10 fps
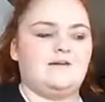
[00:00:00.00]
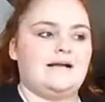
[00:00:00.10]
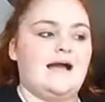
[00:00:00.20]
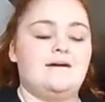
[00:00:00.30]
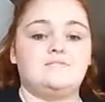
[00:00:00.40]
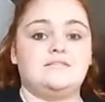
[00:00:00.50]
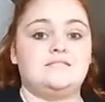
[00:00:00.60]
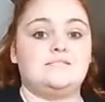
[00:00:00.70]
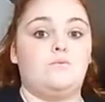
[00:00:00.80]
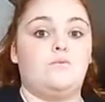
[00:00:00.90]
Like, I have
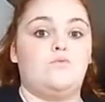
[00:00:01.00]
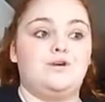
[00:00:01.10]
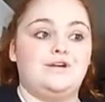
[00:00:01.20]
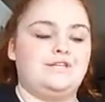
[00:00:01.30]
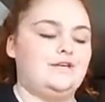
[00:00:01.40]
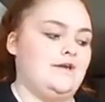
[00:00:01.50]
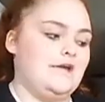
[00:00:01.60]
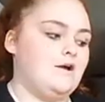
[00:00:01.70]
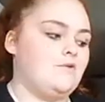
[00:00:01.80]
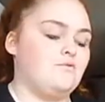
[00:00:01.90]
seen some really
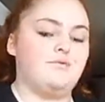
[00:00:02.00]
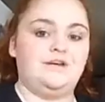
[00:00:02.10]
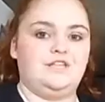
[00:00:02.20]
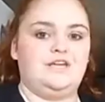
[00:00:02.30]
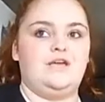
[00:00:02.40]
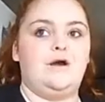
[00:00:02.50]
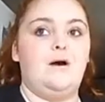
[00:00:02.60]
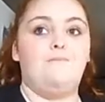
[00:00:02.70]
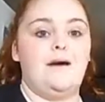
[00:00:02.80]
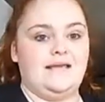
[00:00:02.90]

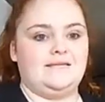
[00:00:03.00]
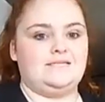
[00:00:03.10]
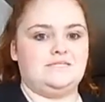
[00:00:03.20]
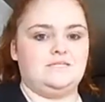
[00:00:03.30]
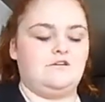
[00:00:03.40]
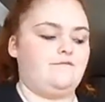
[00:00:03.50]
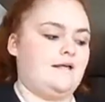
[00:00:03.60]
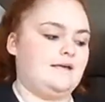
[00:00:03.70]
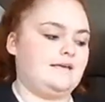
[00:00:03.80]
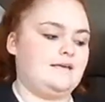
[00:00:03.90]
amazing stuff.
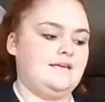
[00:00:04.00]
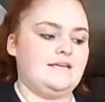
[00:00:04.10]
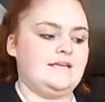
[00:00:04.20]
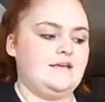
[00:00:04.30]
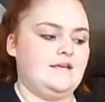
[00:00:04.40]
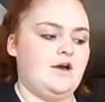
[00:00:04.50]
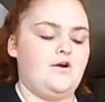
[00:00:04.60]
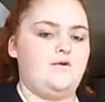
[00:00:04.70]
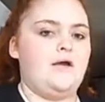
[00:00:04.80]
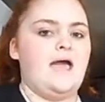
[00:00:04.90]
Like, it can
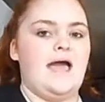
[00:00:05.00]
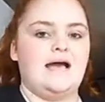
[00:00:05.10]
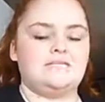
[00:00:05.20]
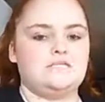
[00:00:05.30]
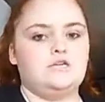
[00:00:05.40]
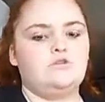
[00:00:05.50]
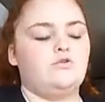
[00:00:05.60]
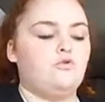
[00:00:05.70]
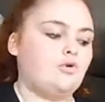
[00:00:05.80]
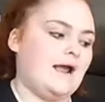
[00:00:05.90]
go as little
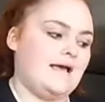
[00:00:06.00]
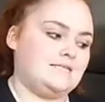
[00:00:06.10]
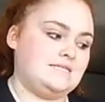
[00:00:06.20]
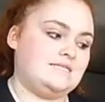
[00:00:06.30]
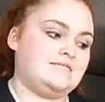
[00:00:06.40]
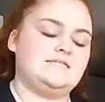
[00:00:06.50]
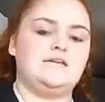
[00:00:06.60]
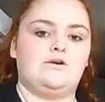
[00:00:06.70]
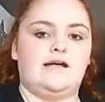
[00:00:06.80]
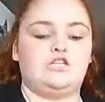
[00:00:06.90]
or as in
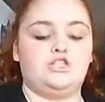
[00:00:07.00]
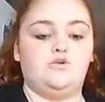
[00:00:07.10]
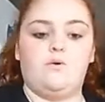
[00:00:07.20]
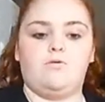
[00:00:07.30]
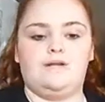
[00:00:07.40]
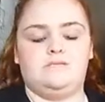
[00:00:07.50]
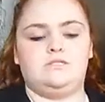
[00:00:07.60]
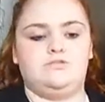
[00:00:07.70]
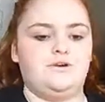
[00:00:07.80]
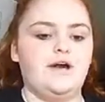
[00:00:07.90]
detail as you want him
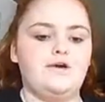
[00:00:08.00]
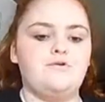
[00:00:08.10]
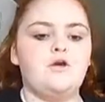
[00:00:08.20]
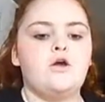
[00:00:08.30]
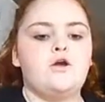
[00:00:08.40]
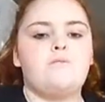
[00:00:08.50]
to go.